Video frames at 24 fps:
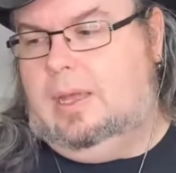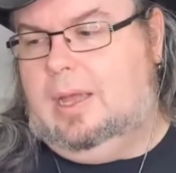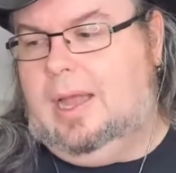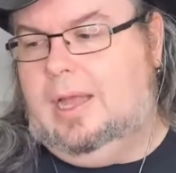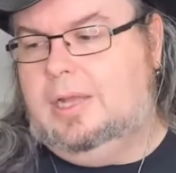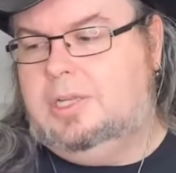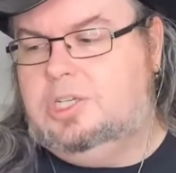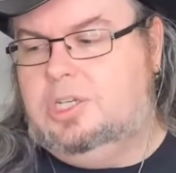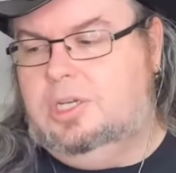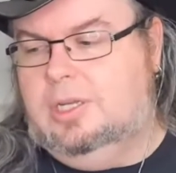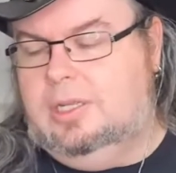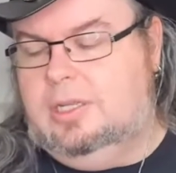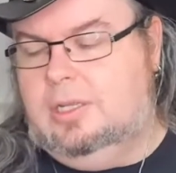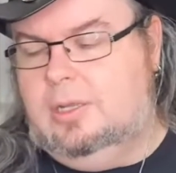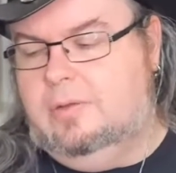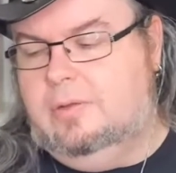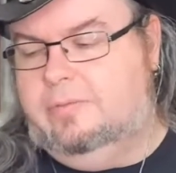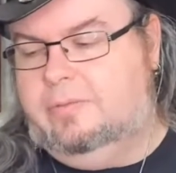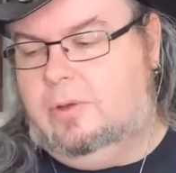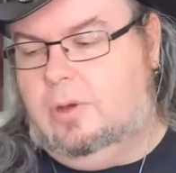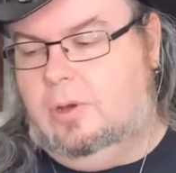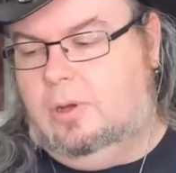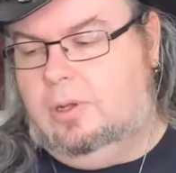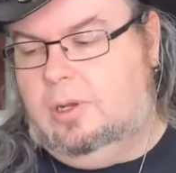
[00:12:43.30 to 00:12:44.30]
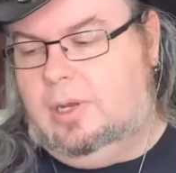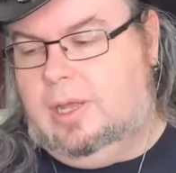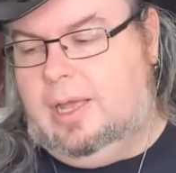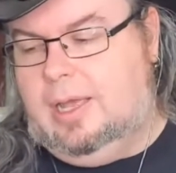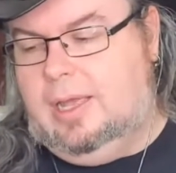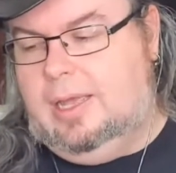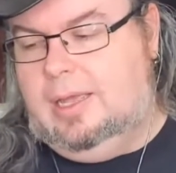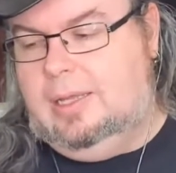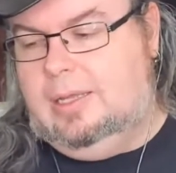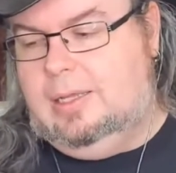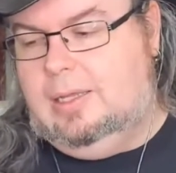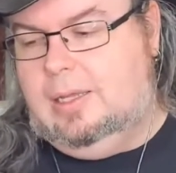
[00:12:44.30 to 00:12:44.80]
actually you've got
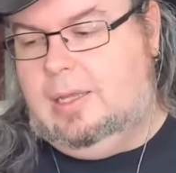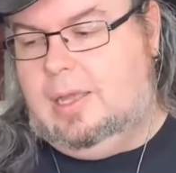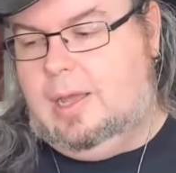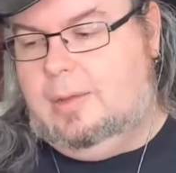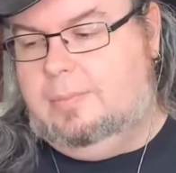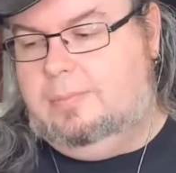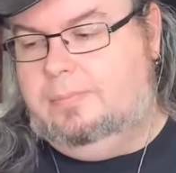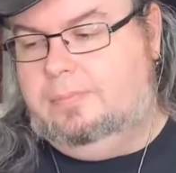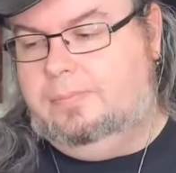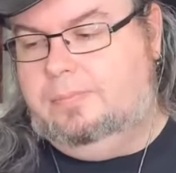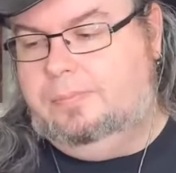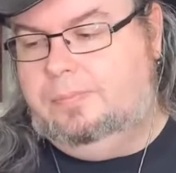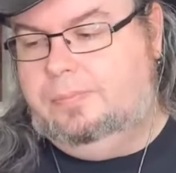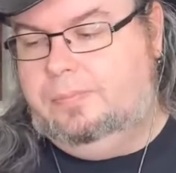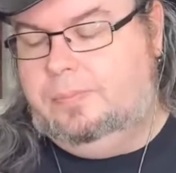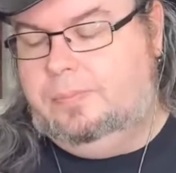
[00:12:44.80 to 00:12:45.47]
a